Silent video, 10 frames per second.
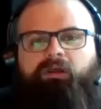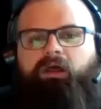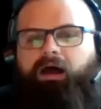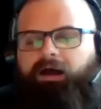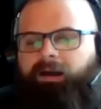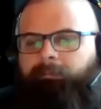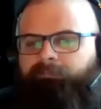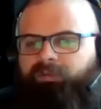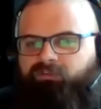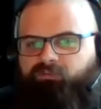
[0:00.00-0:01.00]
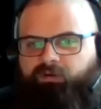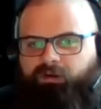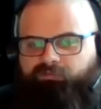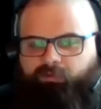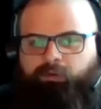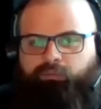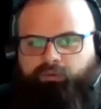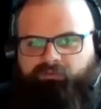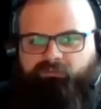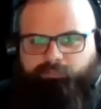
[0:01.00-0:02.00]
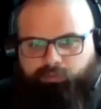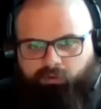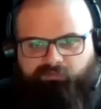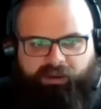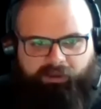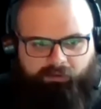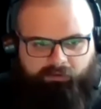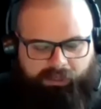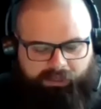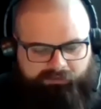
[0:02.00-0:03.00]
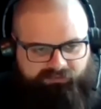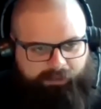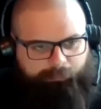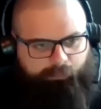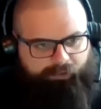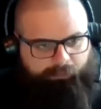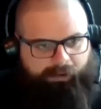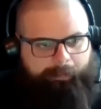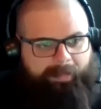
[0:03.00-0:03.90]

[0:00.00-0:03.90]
Um, is f- uh, from a risk profile uh, standpoint, right?